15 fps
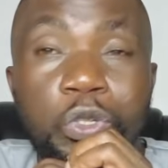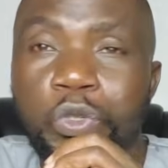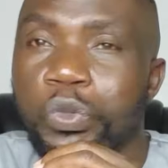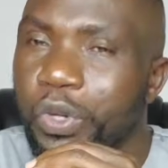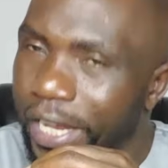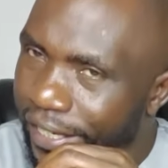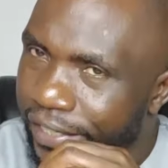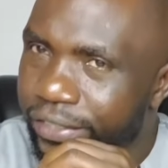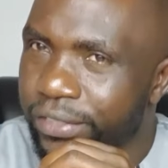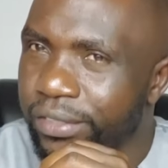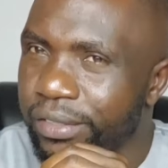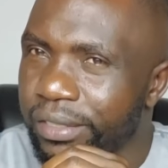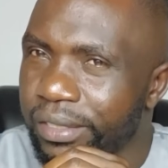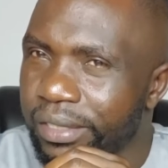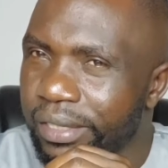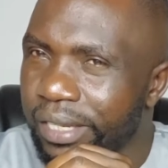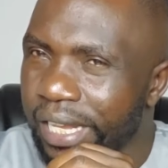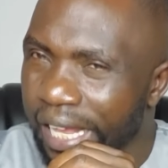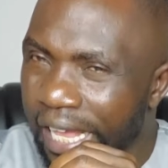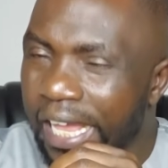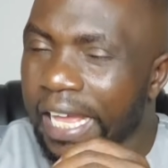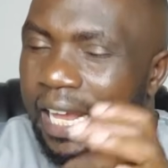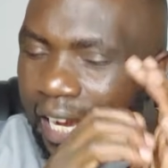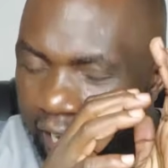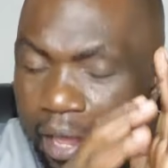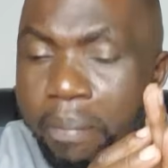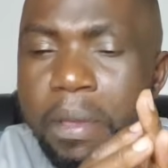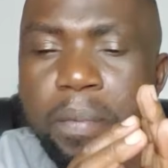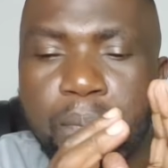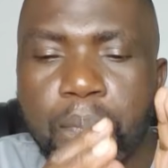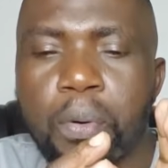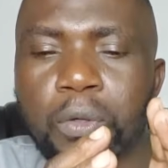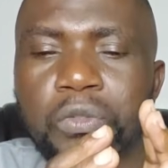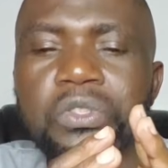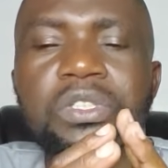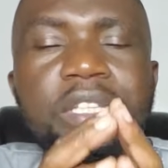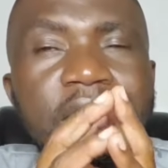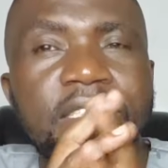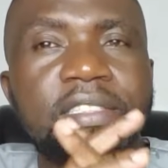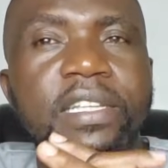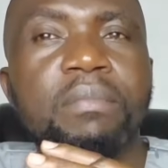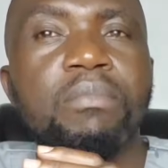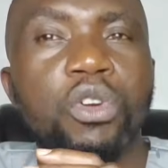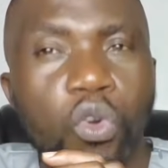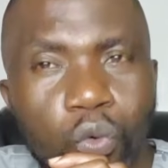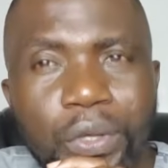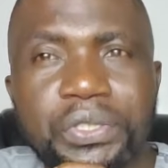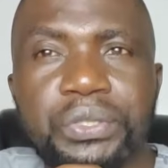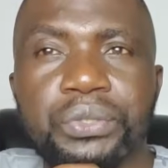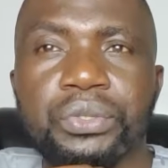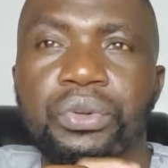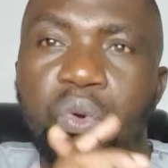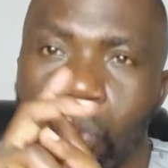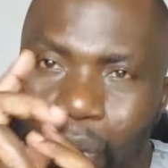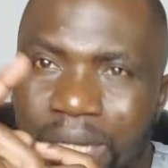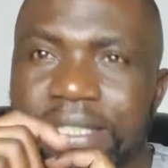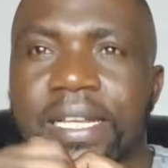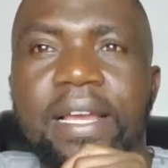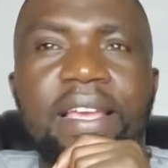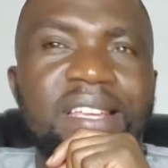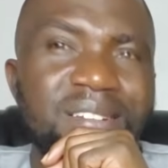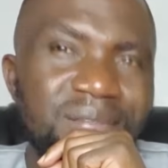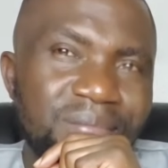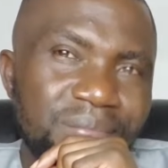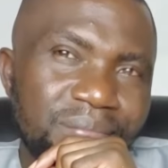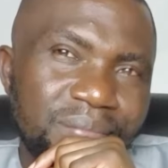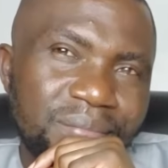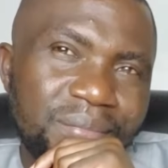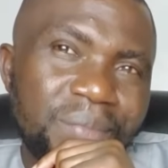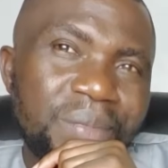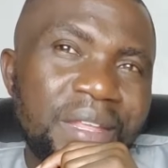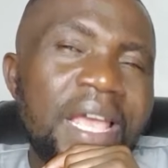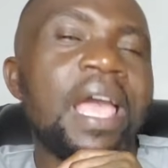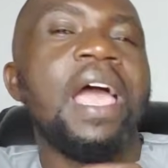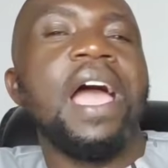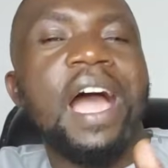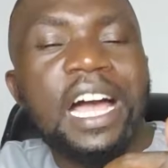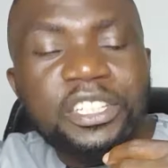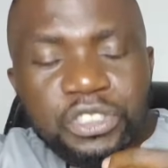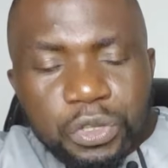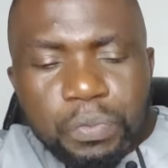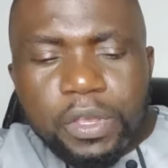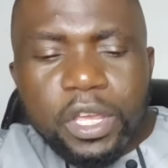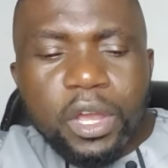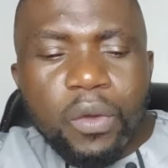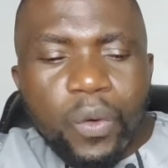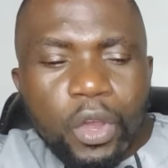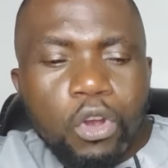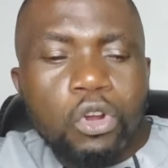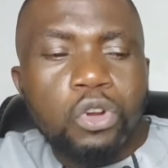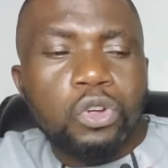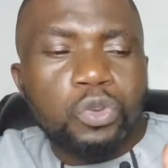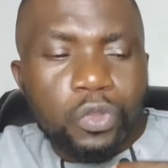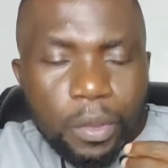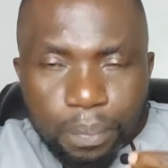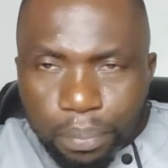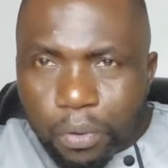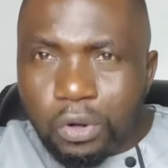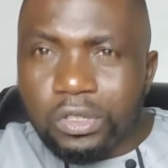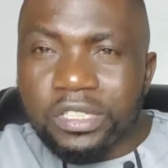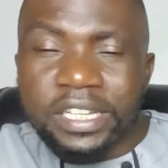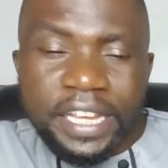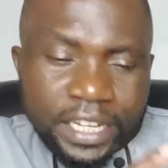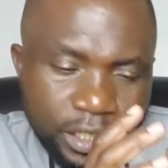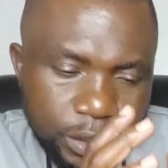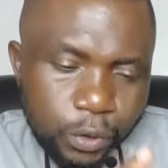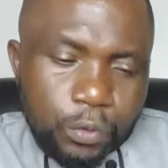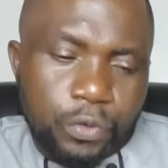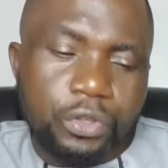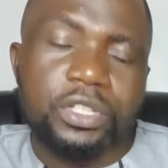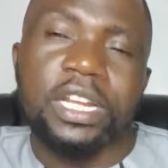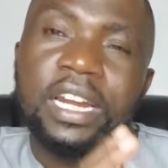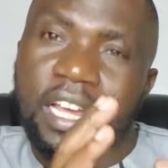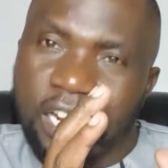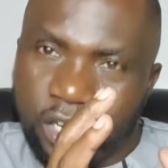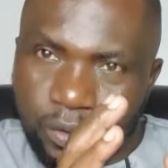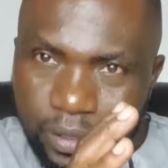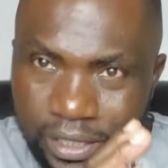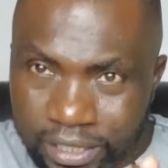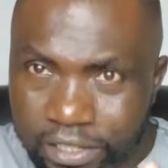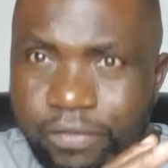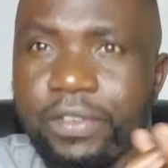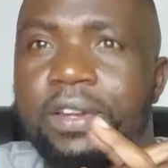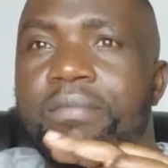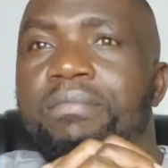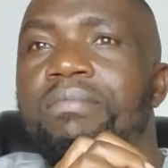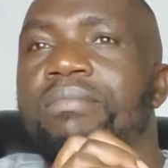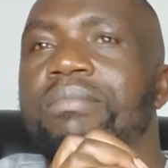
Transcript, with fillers: to you guys. Let me pose the same question once again. Assuming we go to the polls in 2027,